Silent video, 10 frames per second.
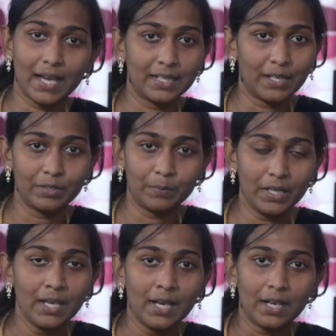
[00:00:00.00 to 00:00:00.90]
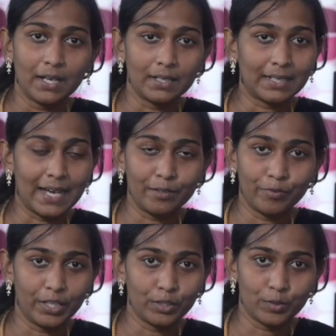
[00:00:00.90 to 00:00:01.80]
and they will be
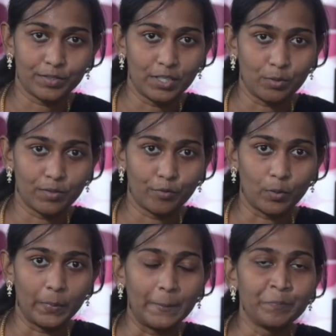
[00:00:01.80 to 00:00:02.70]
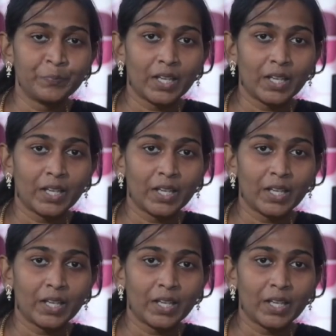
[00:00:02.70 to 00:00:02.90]
clarifying those doubts for me.